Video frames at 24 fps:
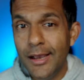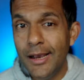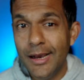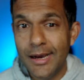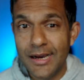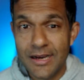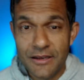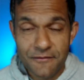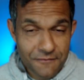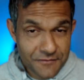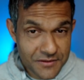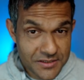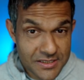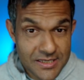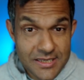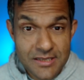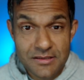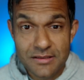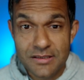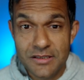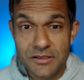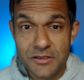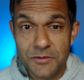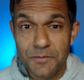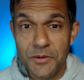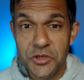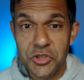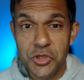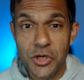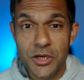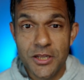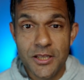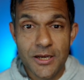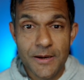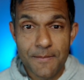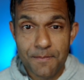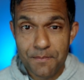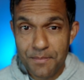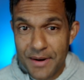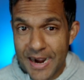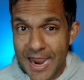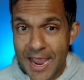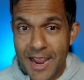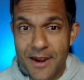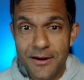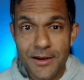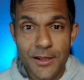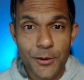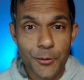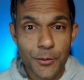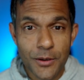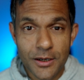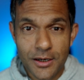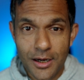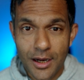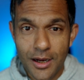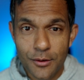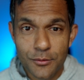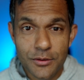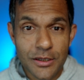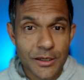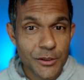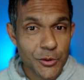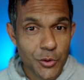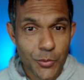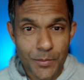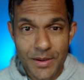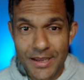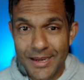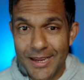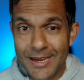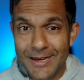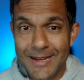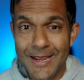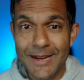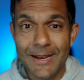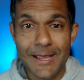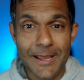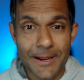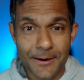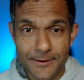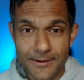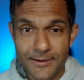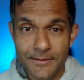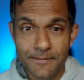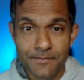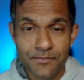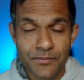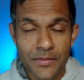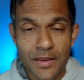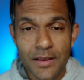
Uh, if it is especially a brand new account, you may get an error